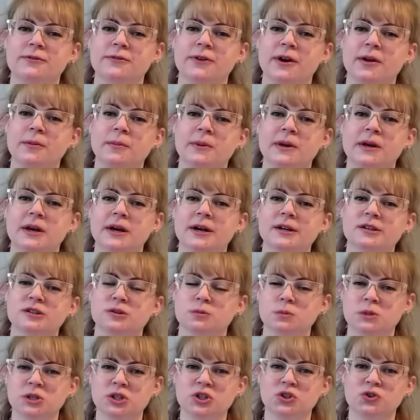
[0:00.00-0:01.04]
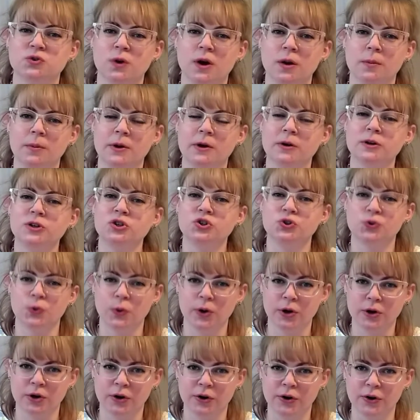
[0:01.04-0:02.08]
find me as Miss Strawberry
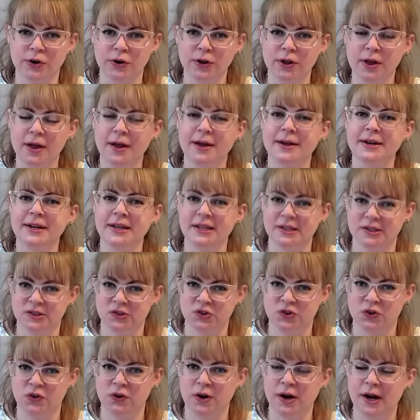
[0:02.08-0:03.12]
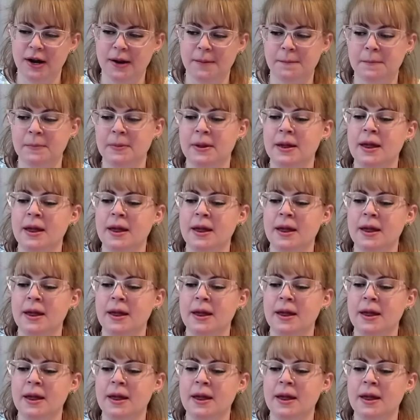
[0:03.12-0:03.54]
Short Girl on Instagram.